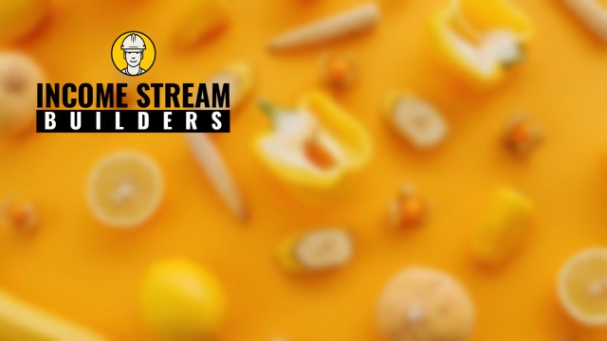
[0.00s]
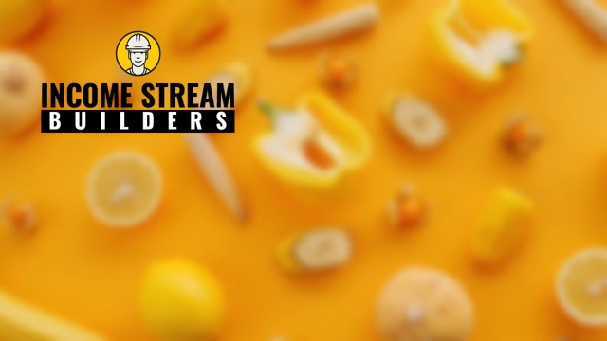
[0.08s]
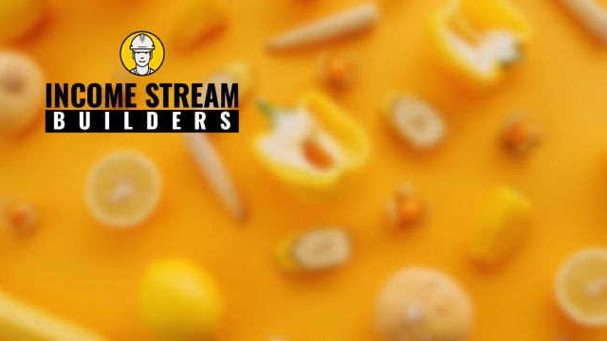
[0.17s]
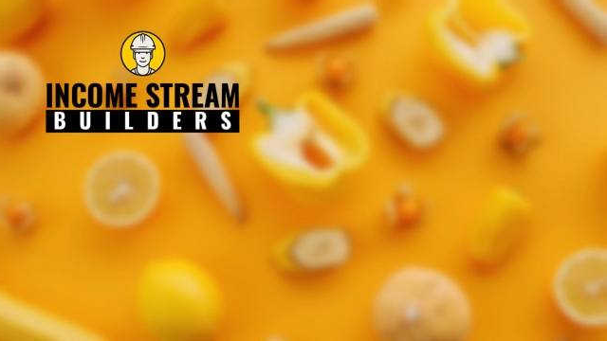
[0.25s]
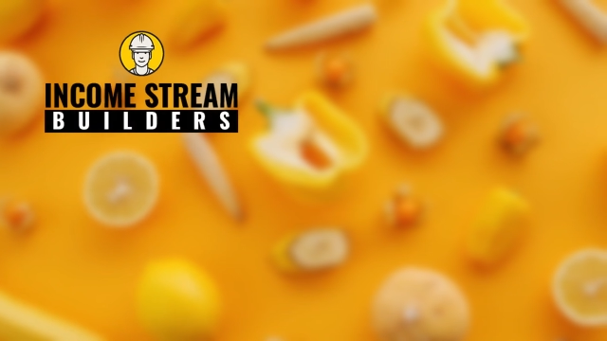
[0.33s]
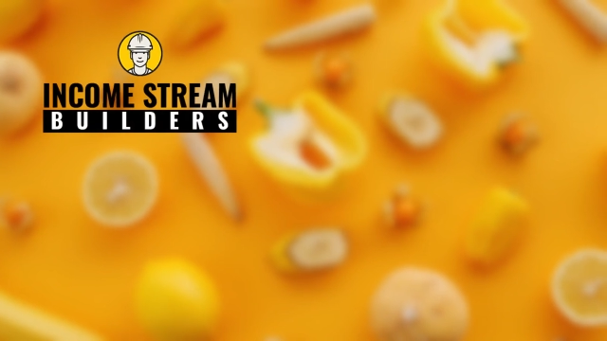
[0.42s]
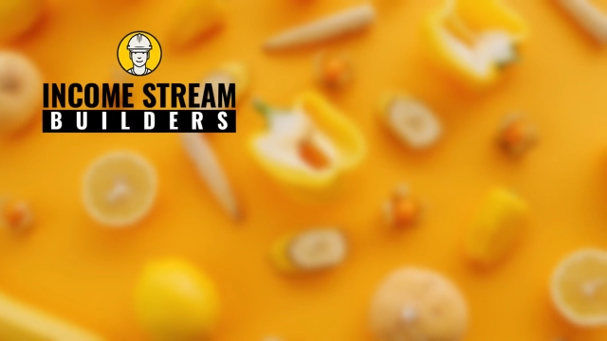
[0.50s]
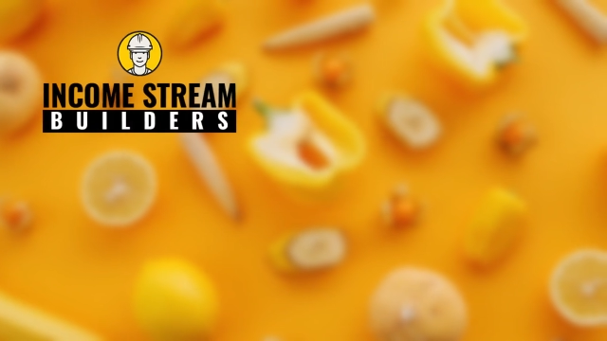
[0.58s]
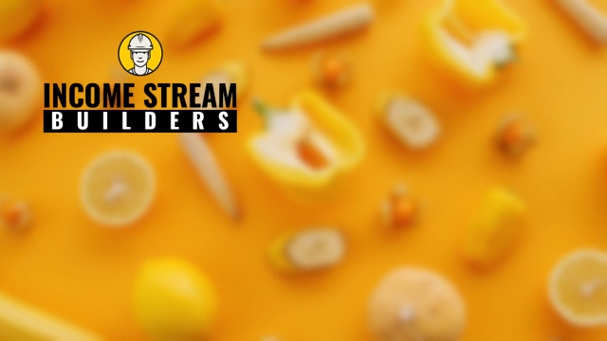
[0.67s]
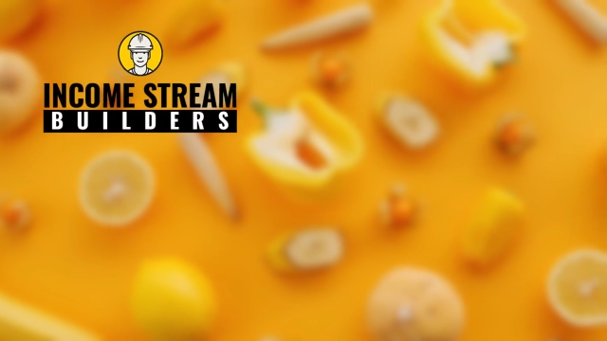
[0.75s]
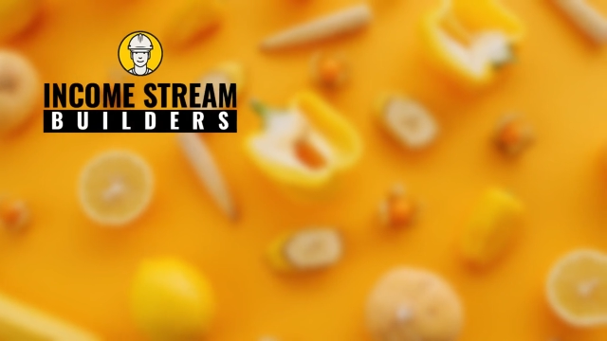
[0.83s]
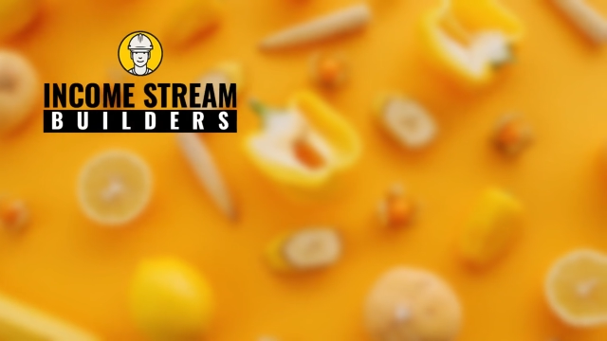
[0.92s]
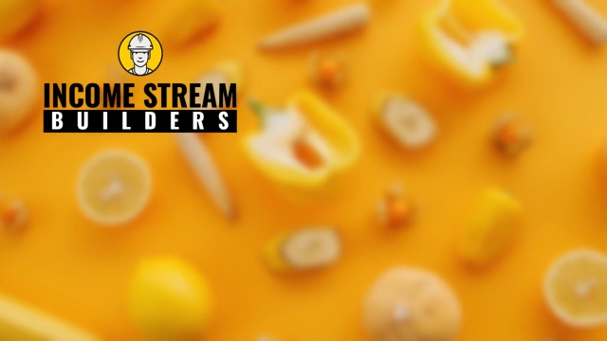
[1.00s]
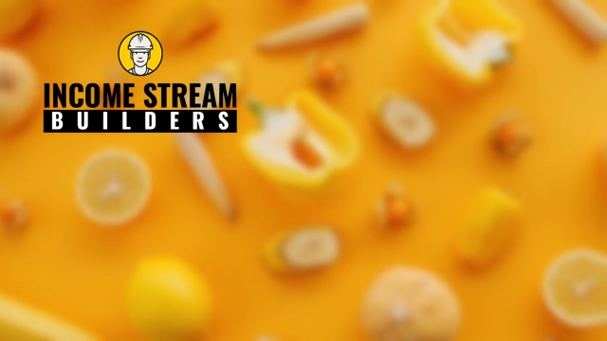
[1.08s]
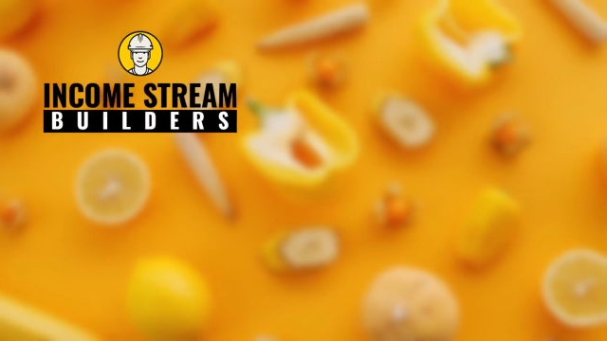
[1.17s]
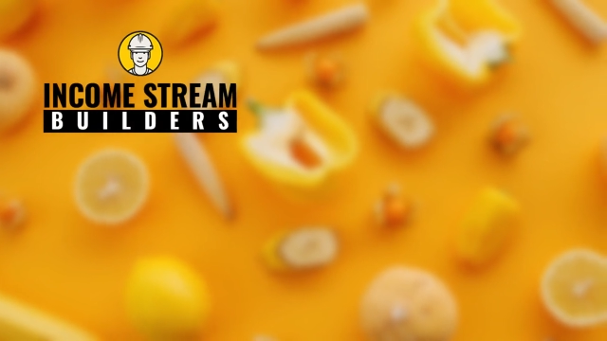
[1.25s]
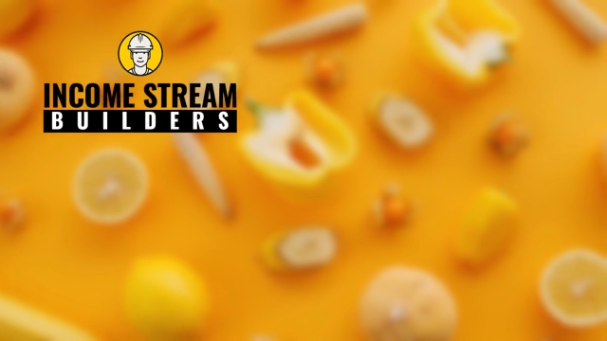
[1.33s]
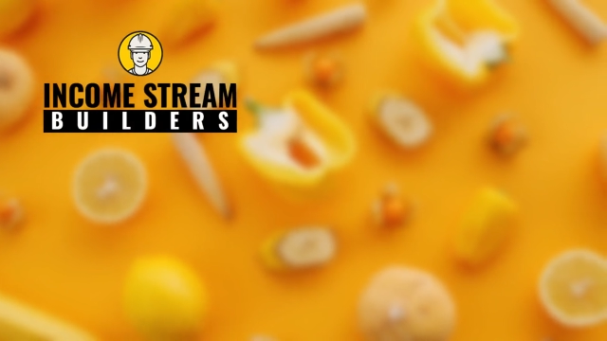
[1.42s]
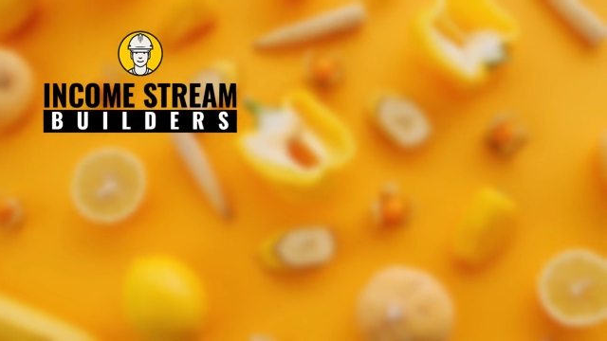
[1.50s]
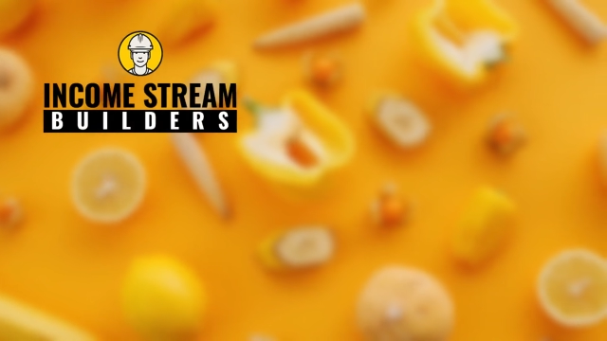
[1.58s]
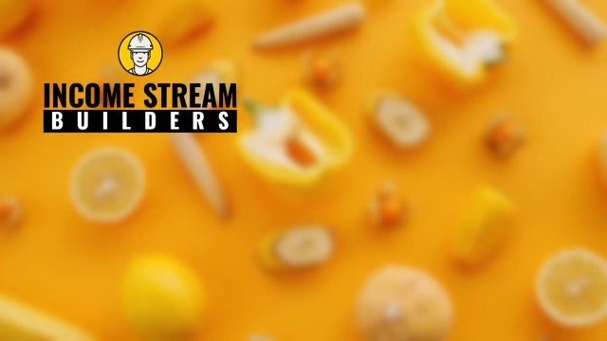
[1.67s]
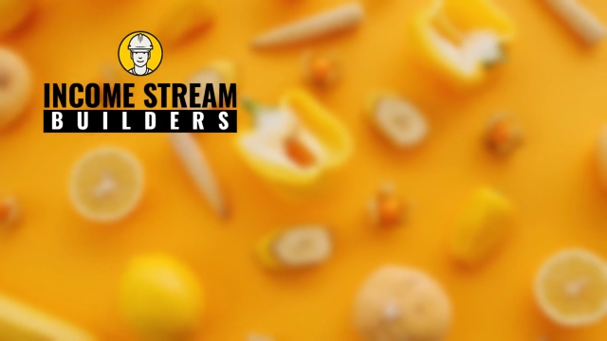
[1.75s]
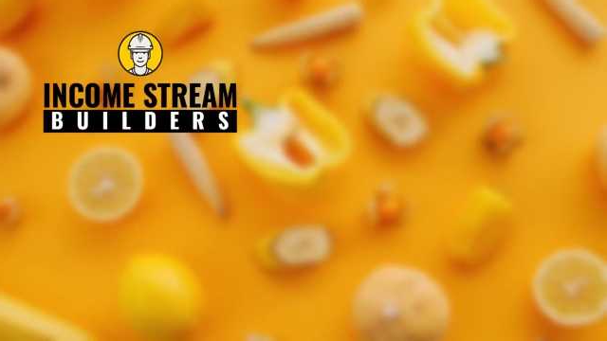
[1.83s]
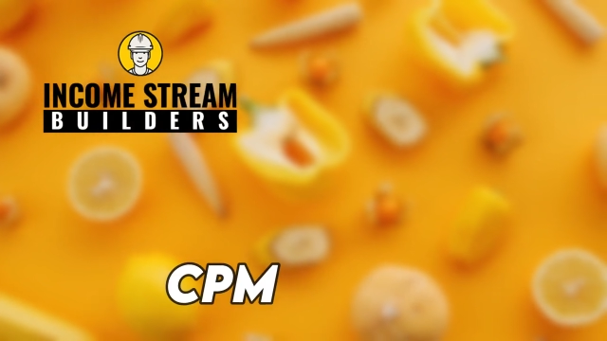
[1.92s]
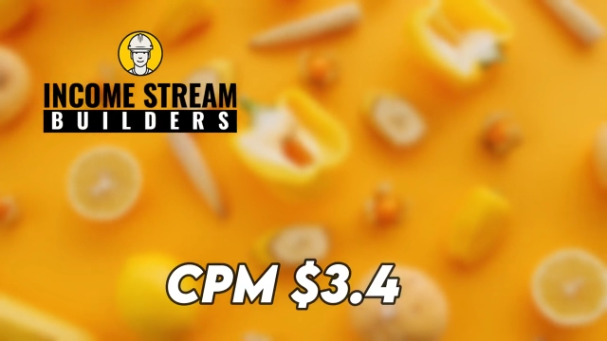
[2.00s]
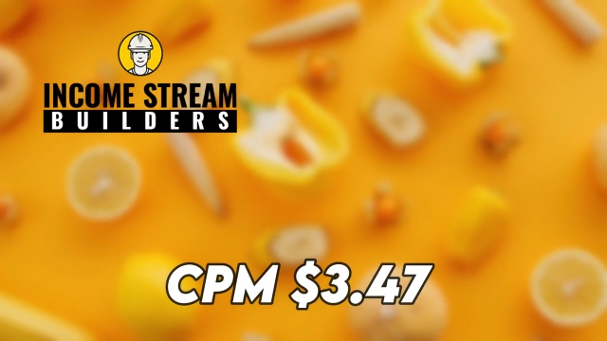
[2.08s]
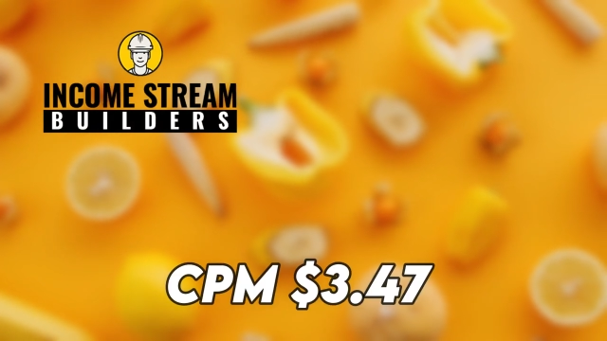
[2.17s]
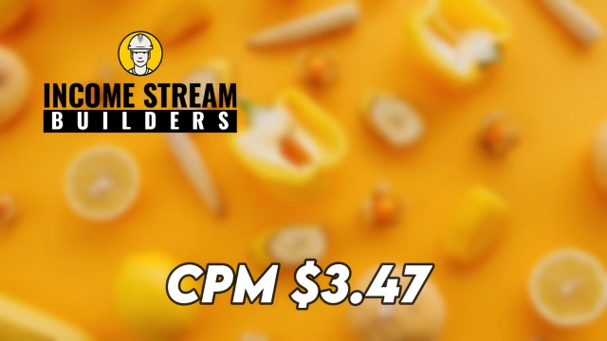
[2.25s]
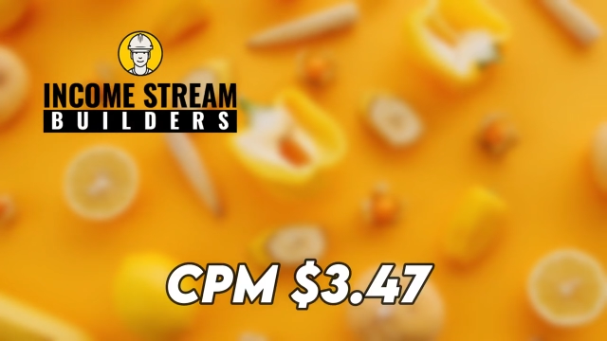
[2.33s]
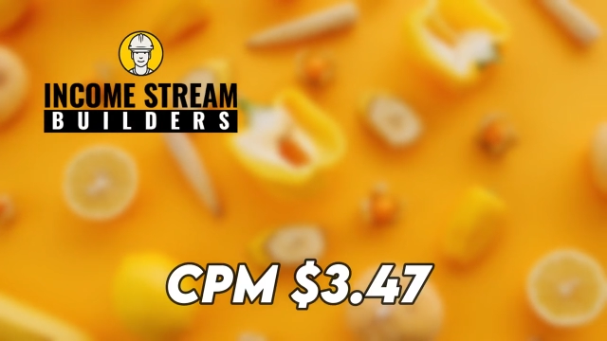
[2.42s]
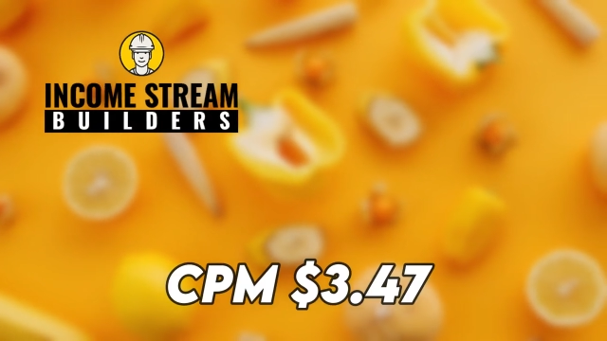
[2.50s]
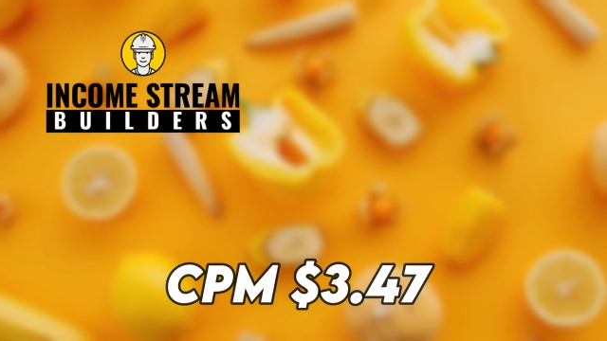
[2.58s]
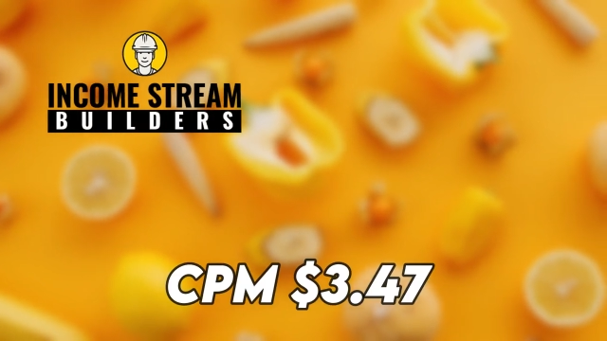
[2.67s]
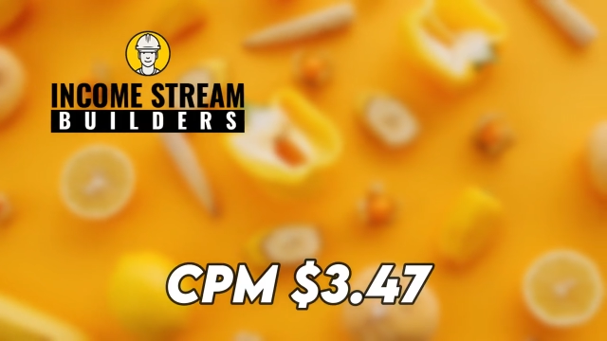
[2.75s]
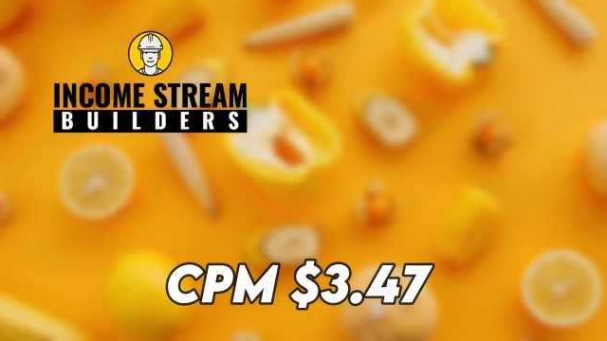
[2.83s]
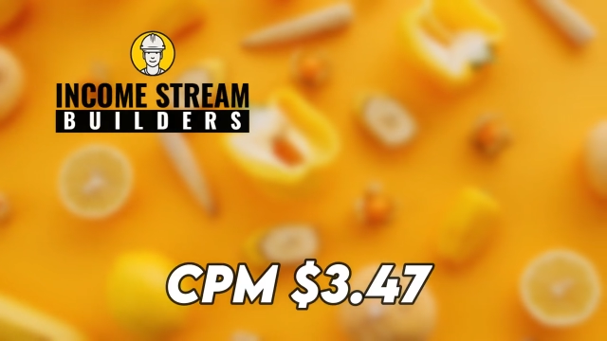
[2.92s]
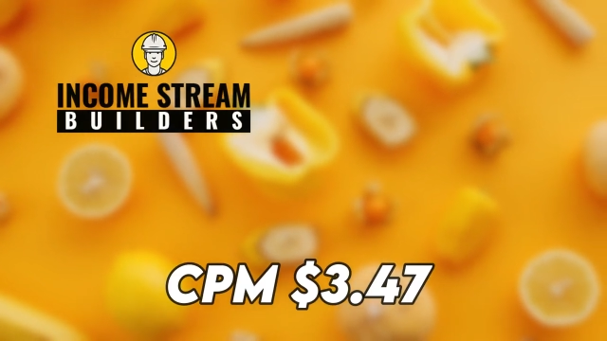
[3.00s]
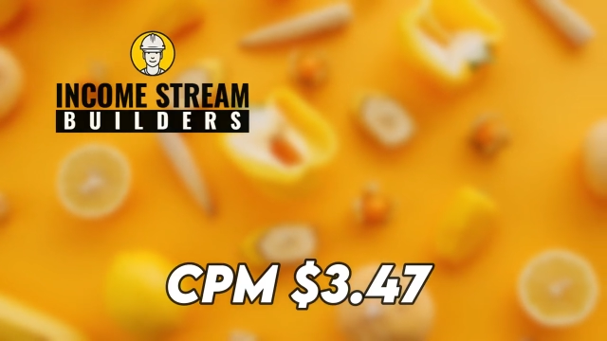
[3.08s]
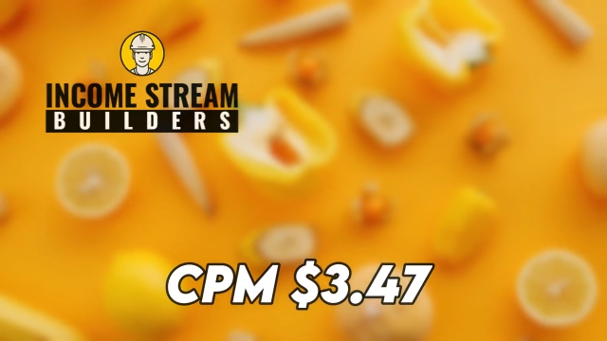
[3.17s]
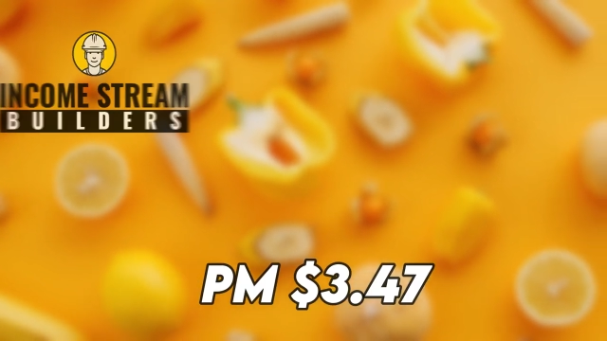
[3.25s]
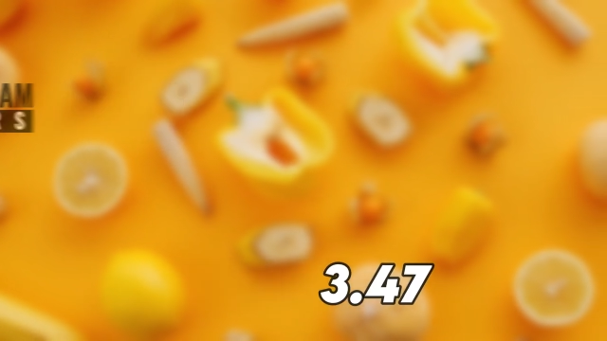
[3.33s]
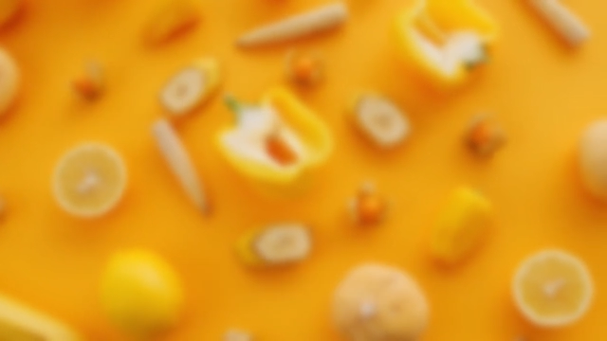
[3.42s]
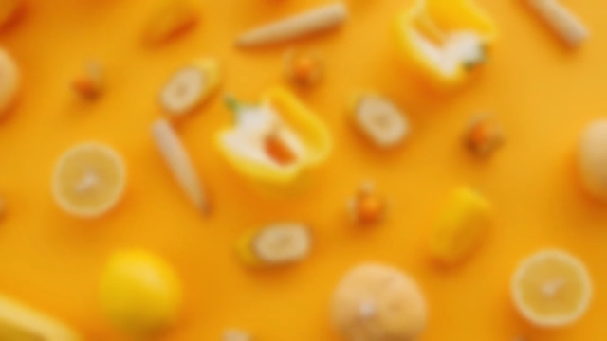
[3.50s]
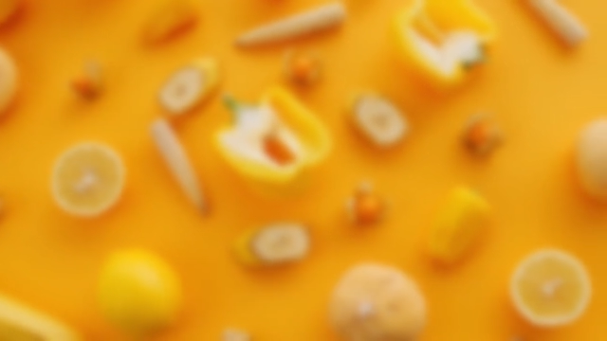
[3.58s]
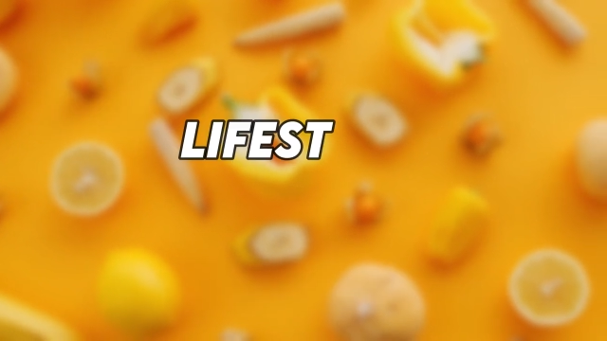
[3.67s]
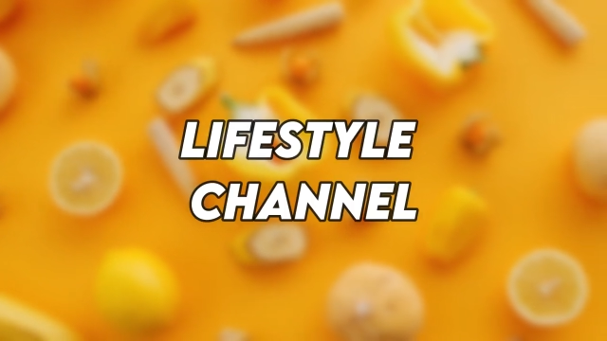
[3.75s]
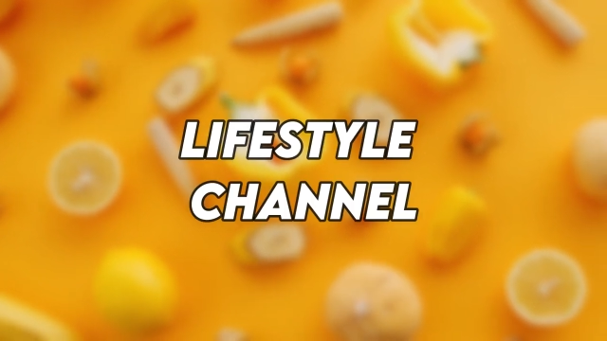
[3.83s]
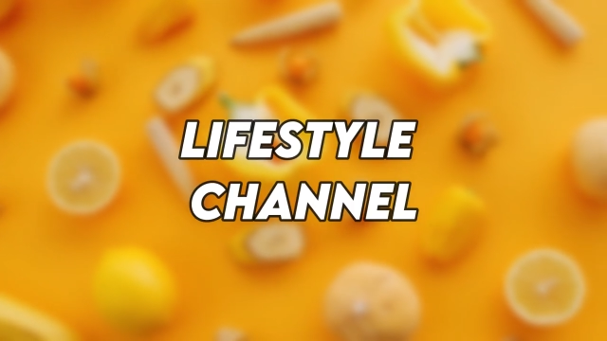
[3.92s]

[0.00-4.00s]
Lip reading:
Nobody's mouth can be seen.